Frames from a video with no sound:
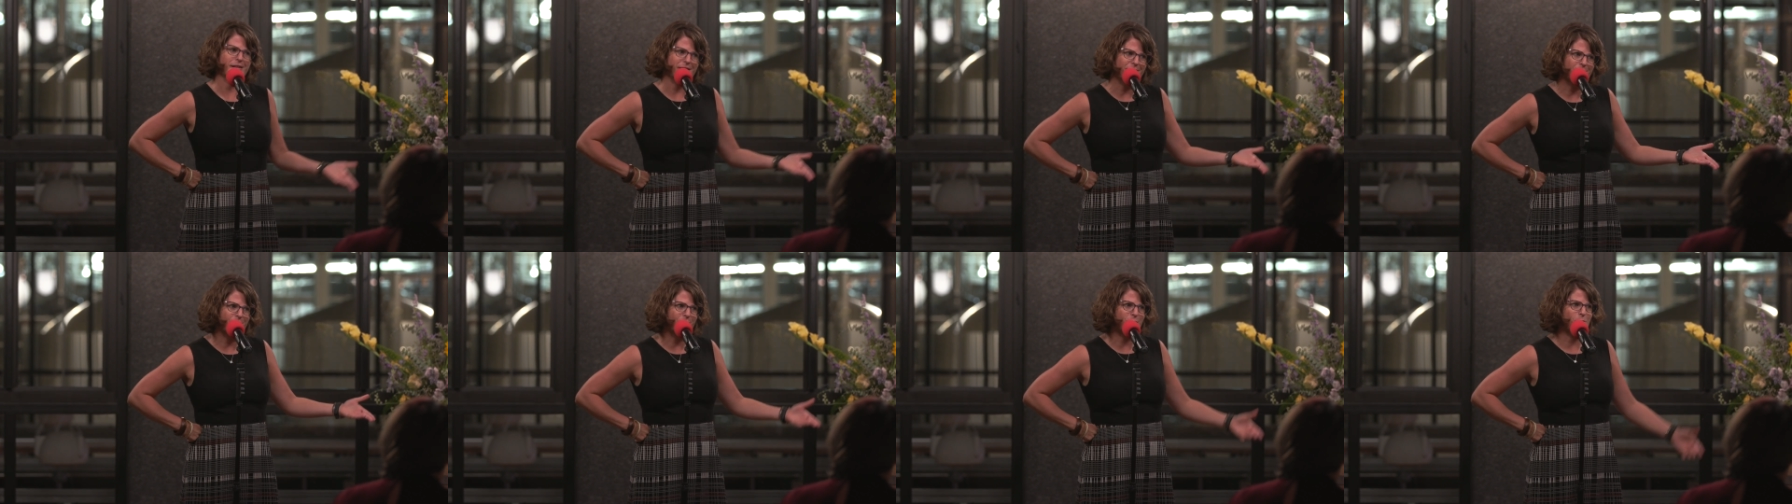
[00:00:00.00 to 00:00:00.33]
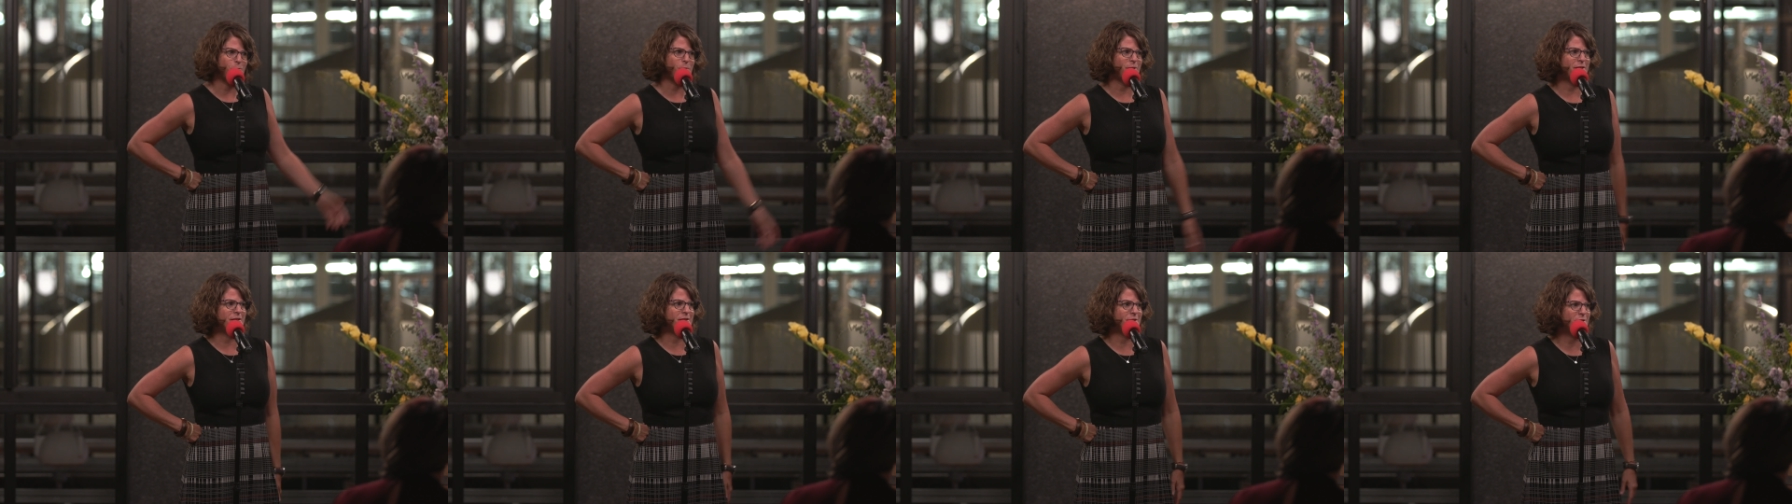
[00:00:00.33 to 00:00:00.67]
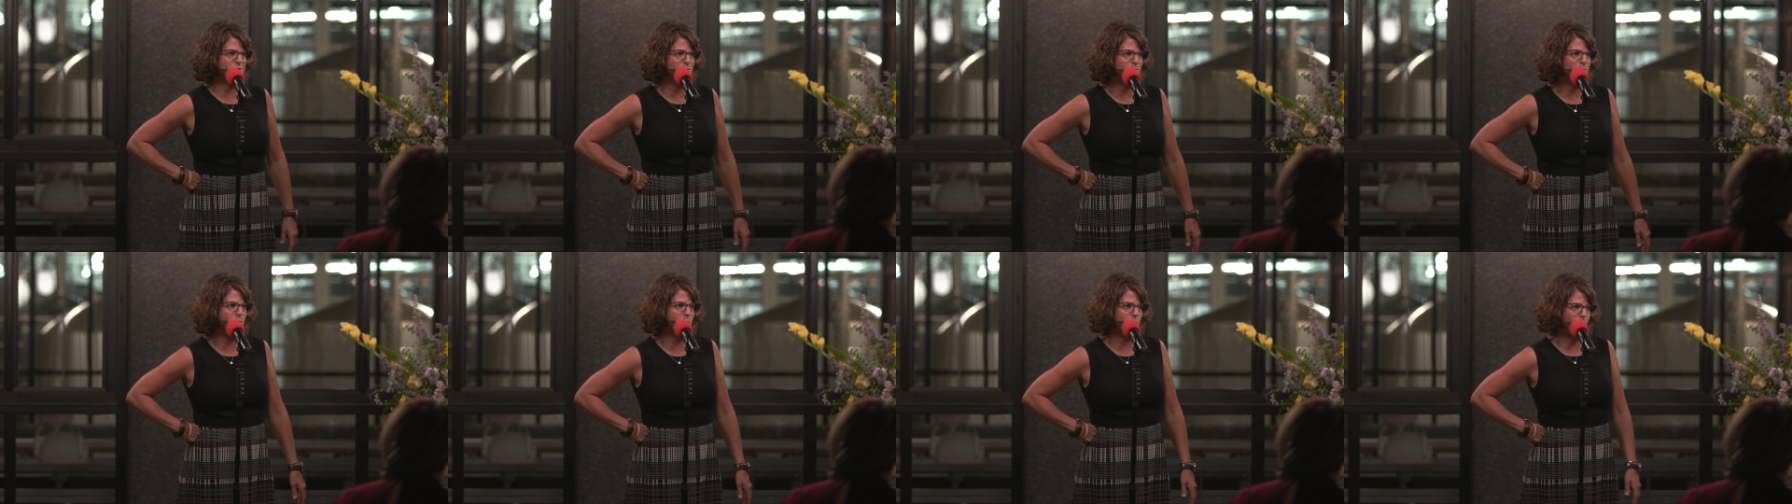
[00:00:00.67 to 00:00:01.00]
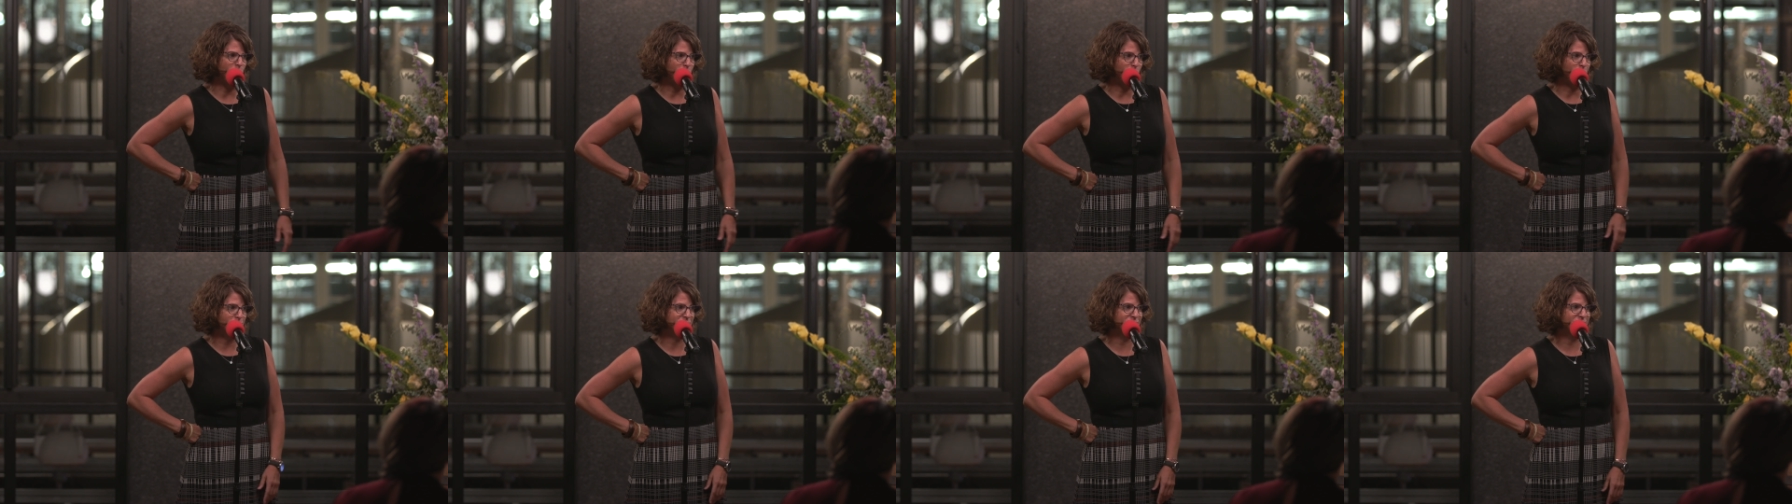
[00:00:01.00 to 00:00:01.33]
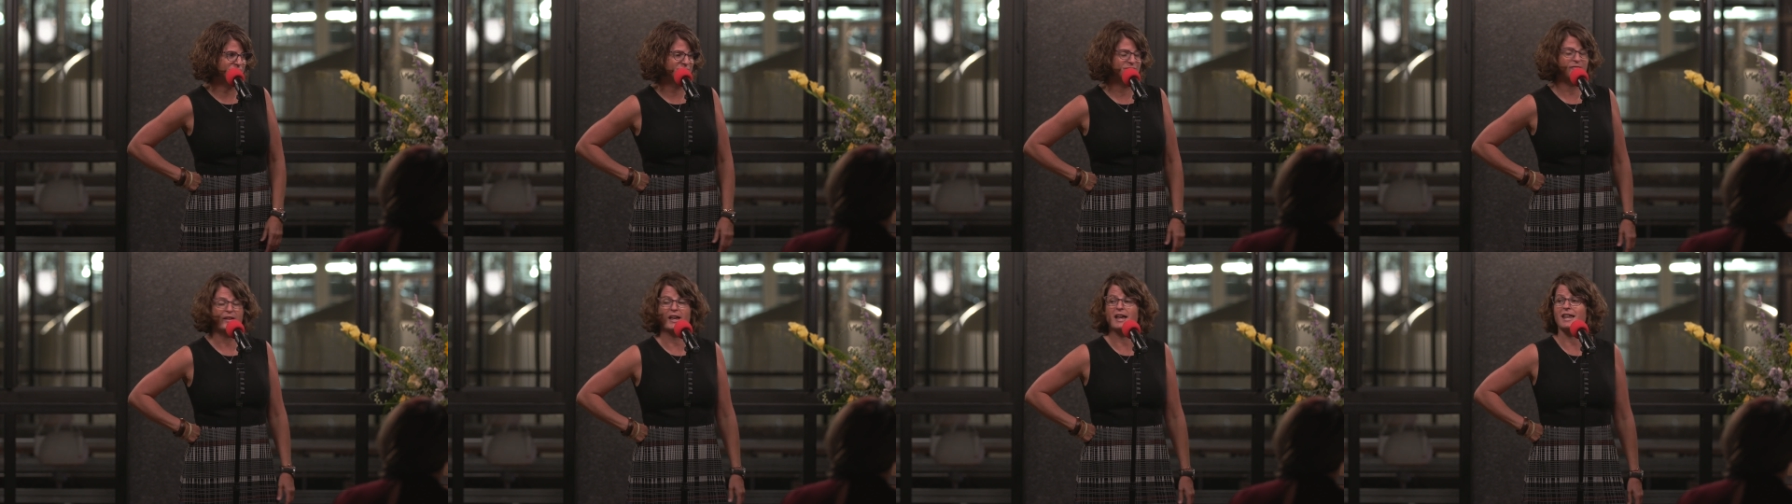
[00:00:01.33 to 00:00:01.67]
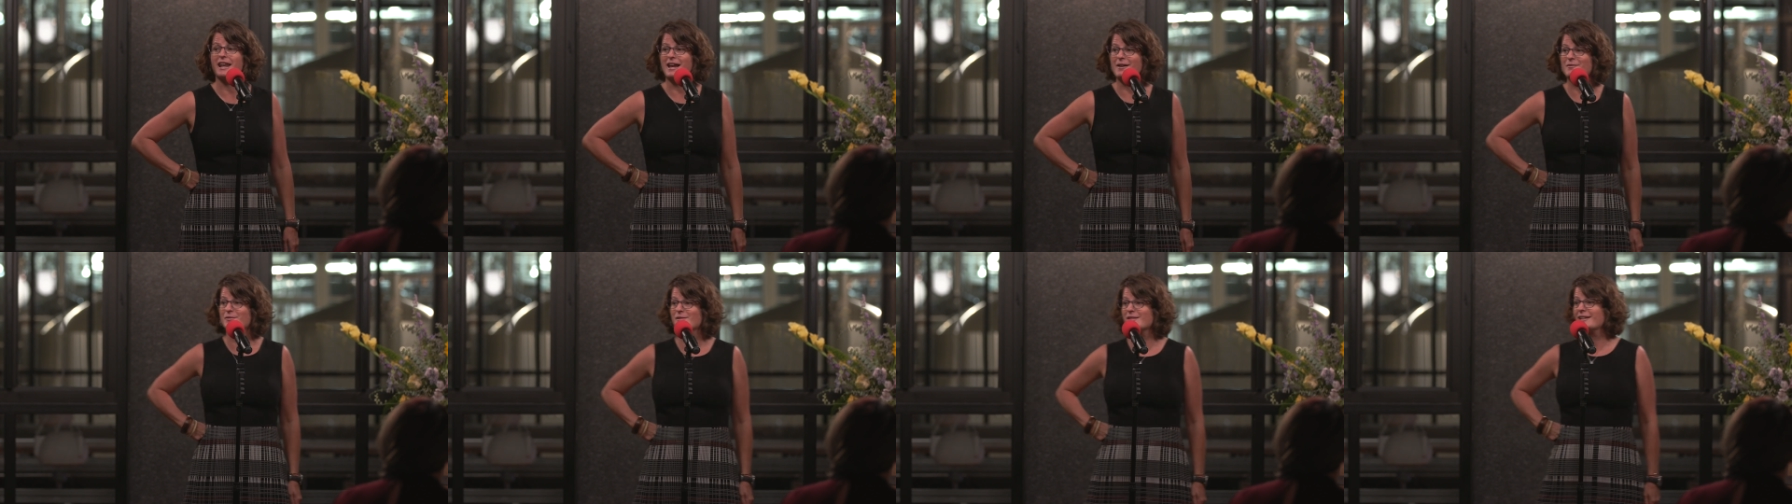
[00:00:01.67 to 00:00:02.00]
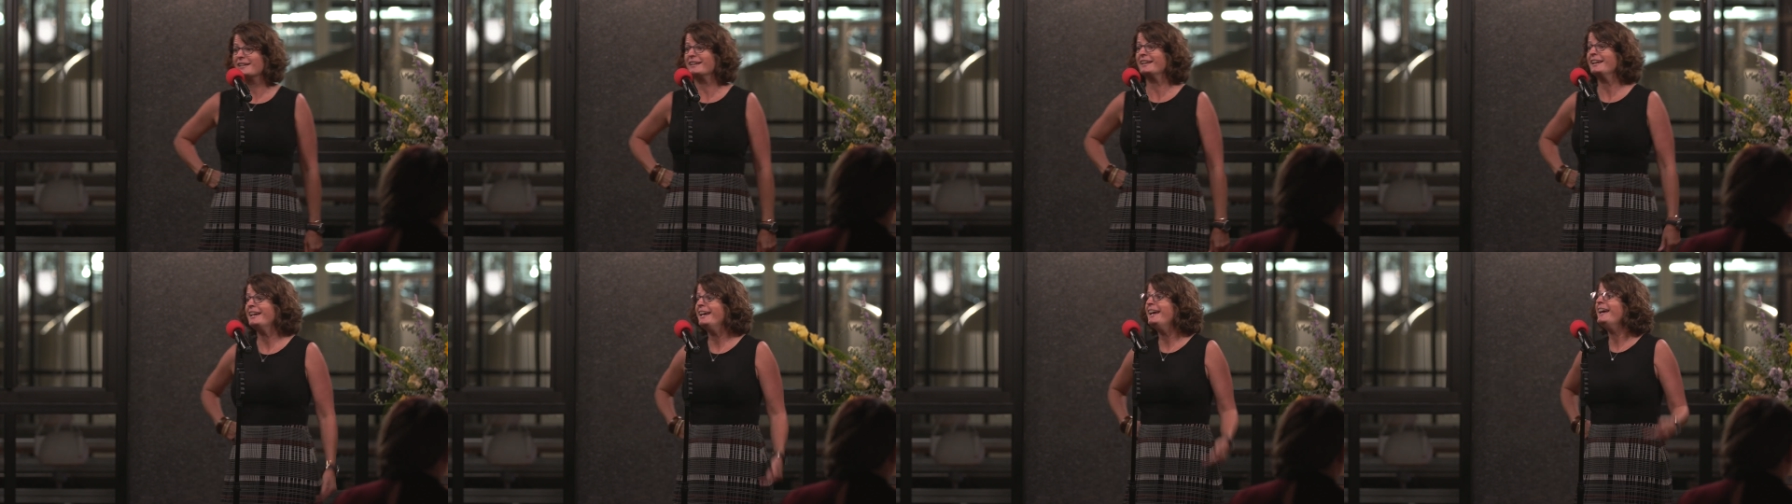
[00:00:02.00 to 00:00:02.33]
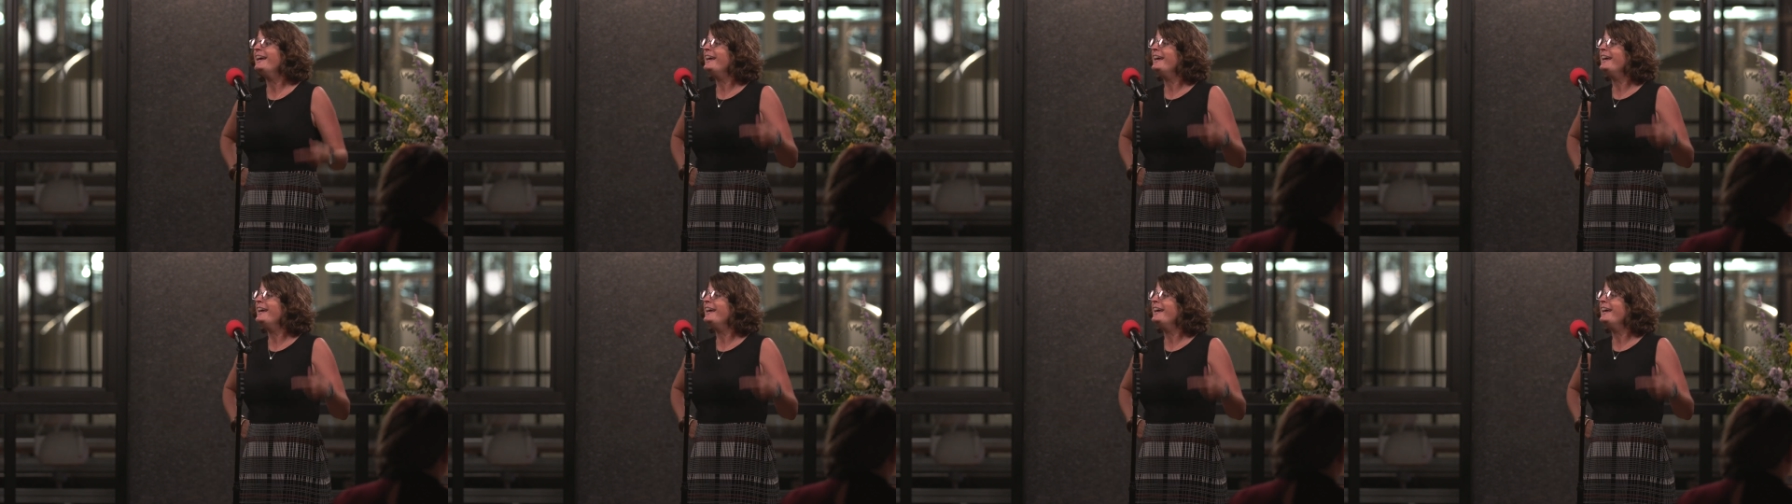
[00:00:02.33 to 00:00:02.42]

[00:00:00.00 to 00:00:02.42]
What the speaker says: Eagles will win the Super Bowl. And I was like,